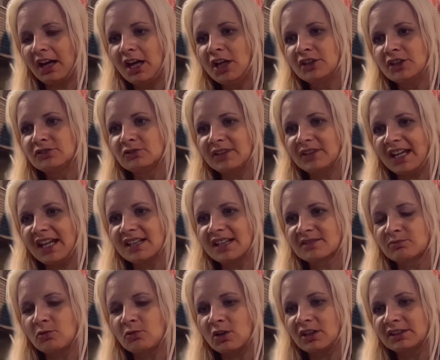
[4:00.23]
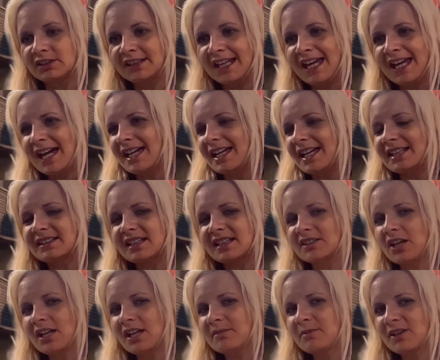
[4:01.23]
Today's world.
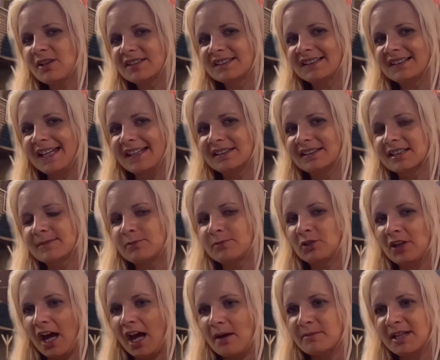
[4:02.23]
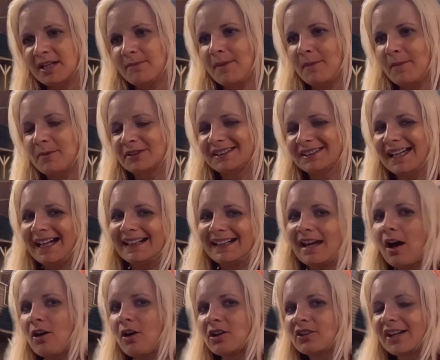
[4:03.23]
Not about the land dispute, how many people died,
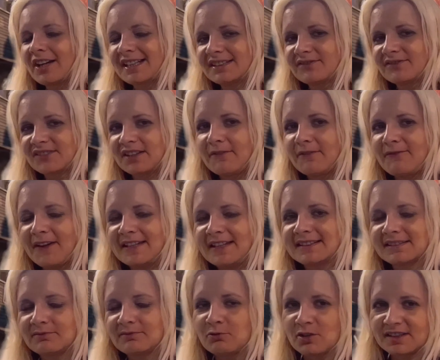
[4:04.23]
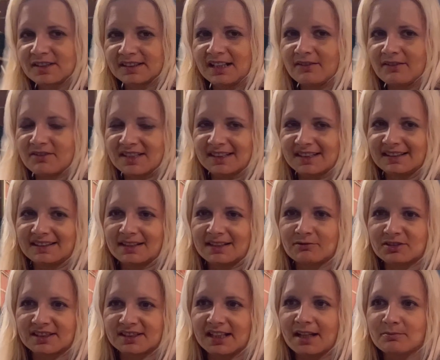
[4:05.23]
how aggressive the offensive was, and everything that was
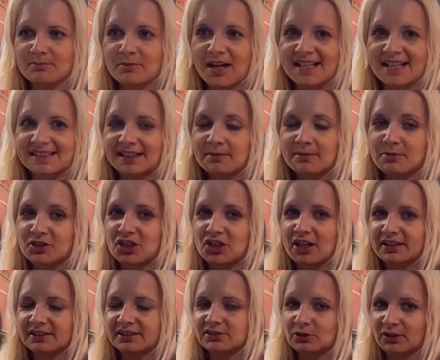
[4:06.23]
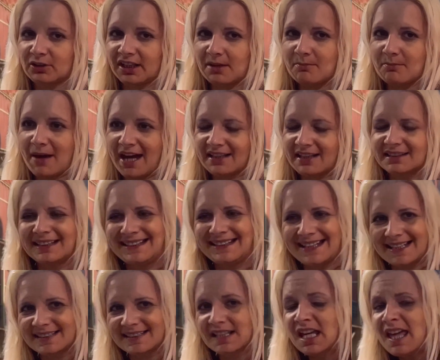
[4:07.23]
done by Azerbaijan and Turkey back. Yes,
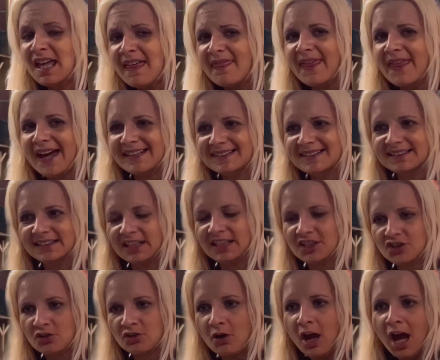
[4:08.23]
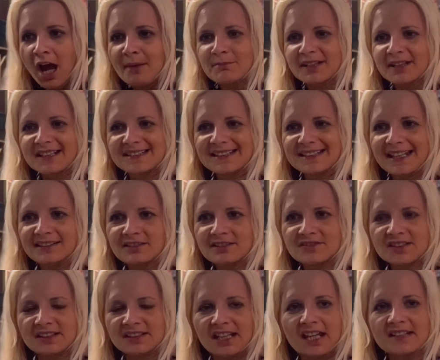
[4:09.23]
that's an issue. But at the end of the
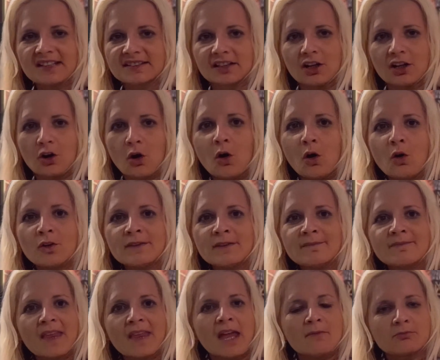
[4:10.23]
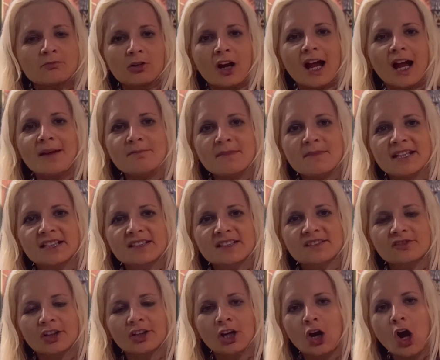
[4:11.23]
day, it's their own prime
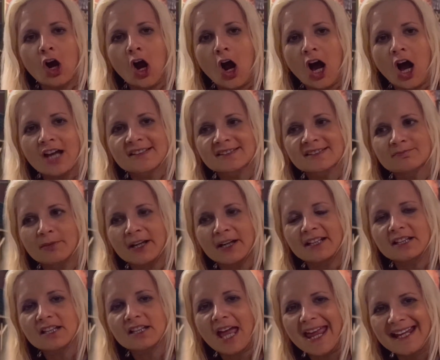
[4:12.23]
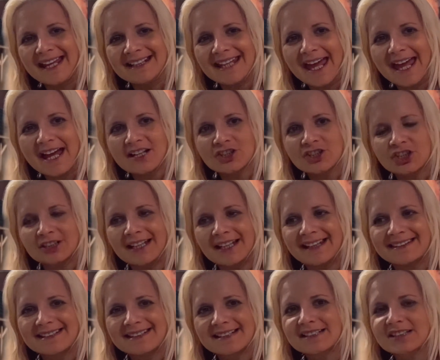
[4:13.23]
minister caused by inaction, and
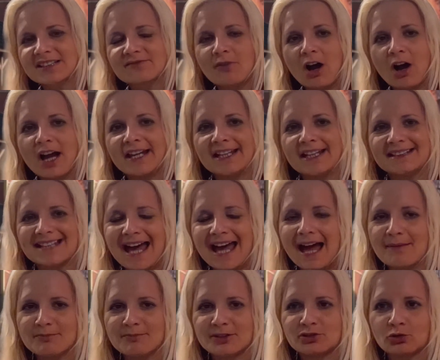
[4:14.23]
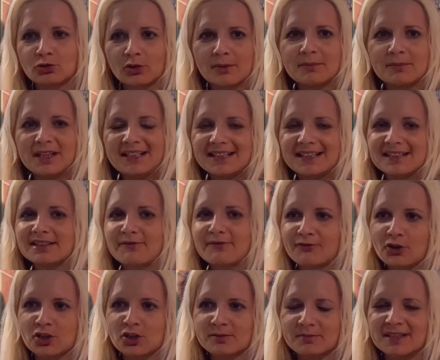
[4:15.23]
this is why it happened to Armenia in the
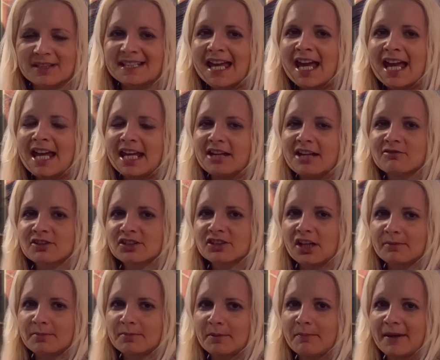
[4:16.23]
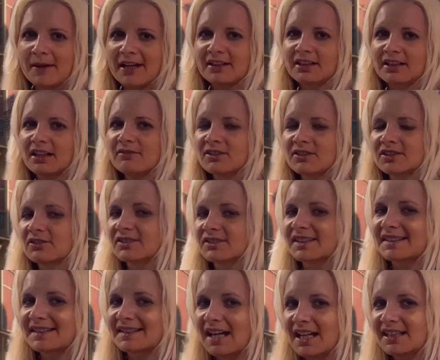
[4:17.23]
first place. He was not prepared, even though the
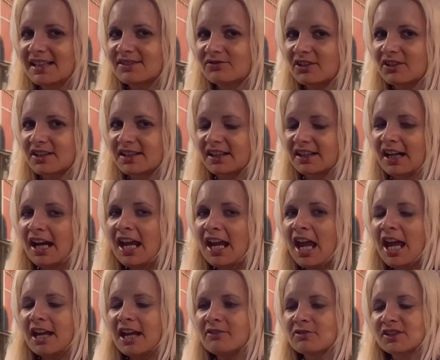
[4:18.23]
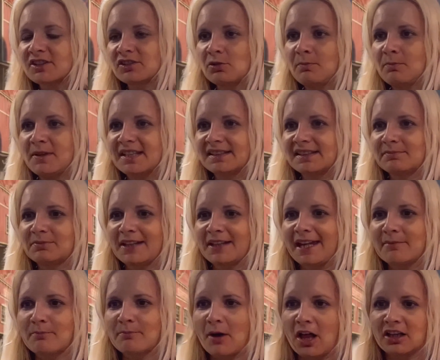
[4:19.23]
signs were there. He was too busy playing
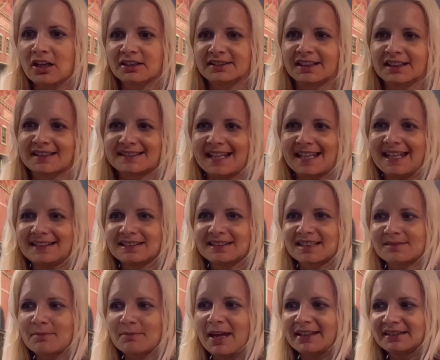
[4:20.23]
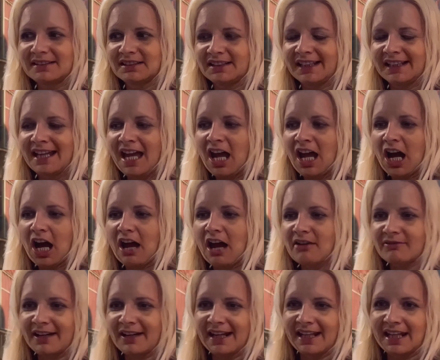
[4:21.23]
politics and dismantling
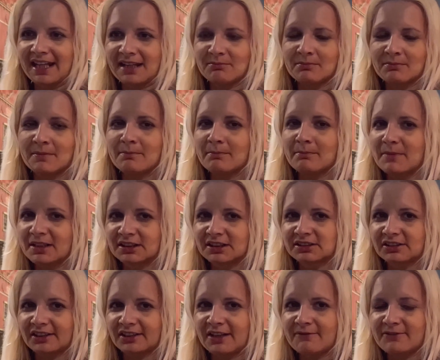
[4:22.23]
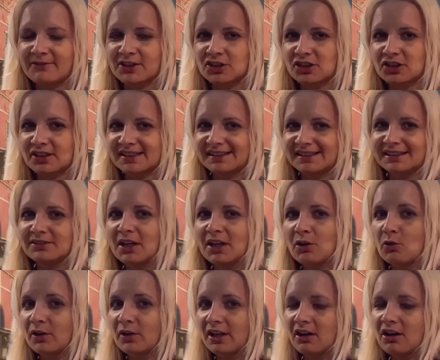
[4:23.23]
high-ranking military officials in
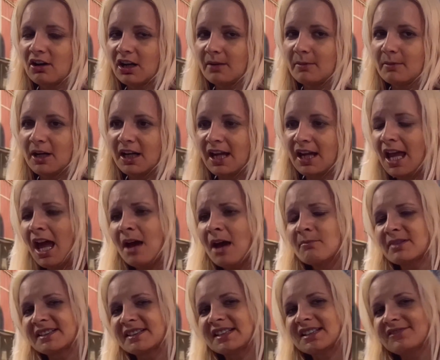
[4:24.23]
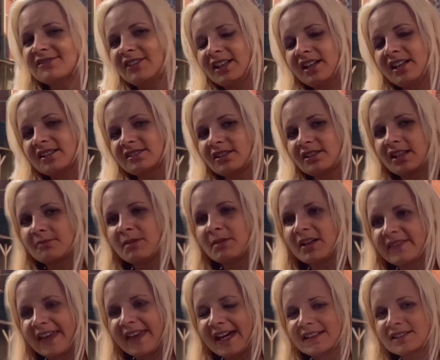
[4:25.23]
Nagorno-Karabakh. But this video is not about
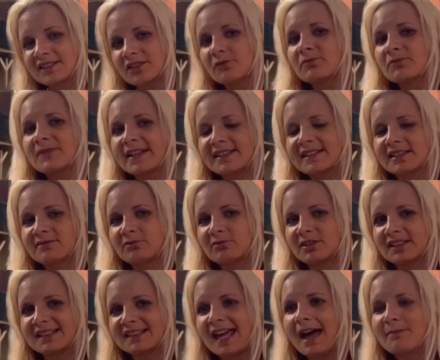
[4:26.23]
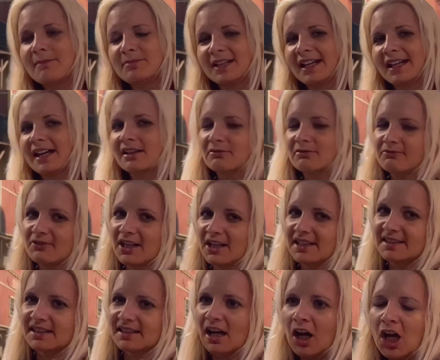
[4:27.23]
that. So this is what is happening out of France
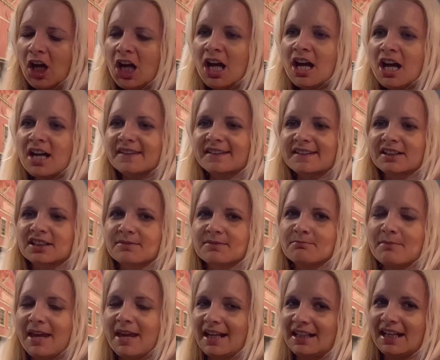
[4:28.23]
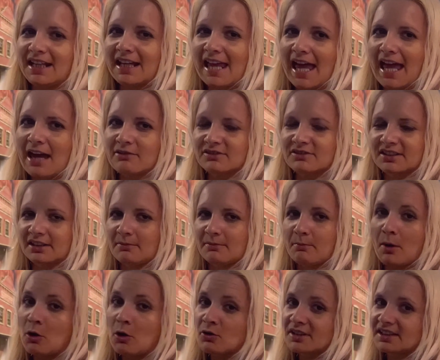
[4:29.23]
now. There's many accounts that are
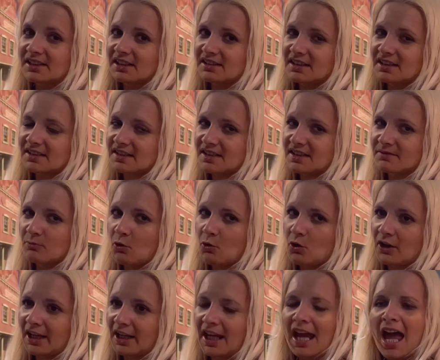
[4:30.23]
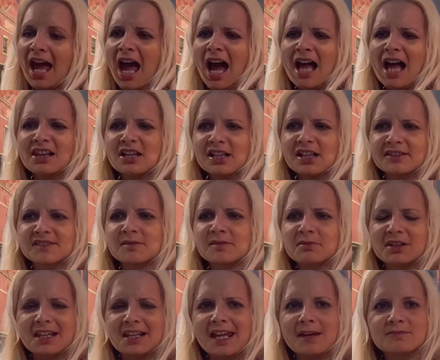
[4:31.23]
posting this morning. A lot of them
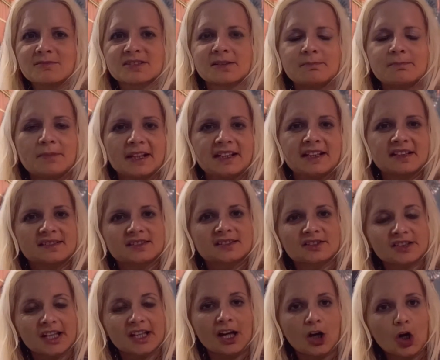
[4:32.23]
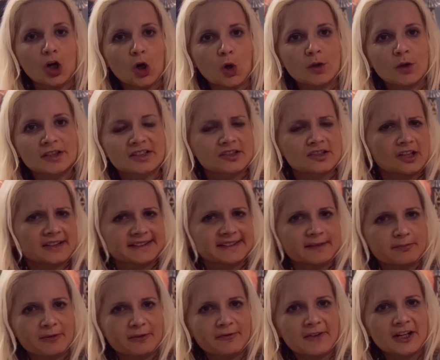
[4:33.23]
claim the opinions are their own, it's not their
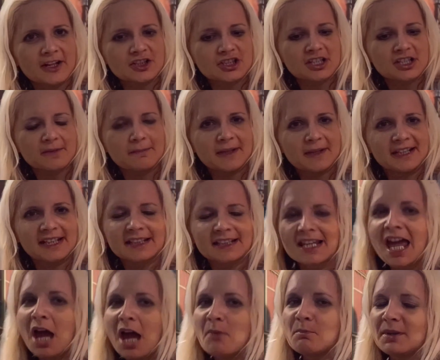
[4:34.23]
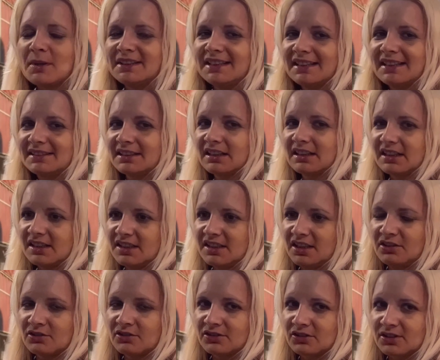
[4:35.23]
professional opinion, but yet it
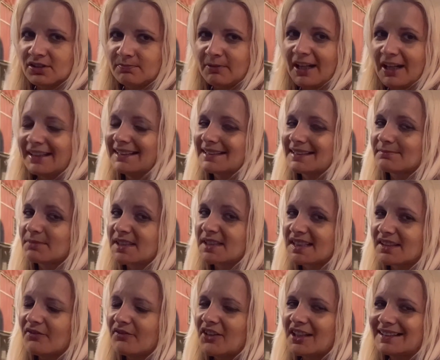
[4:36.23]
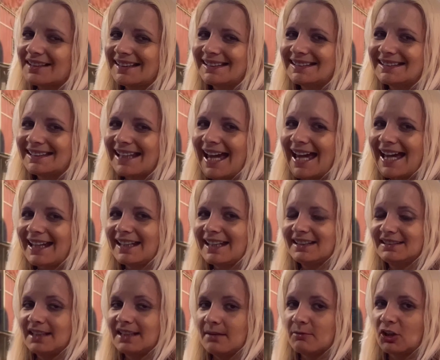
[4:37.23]
continues to spread, specifically attacking
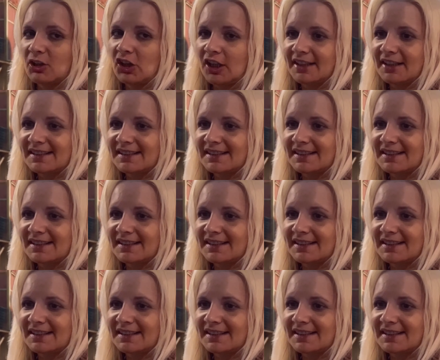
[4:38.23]
Democrats,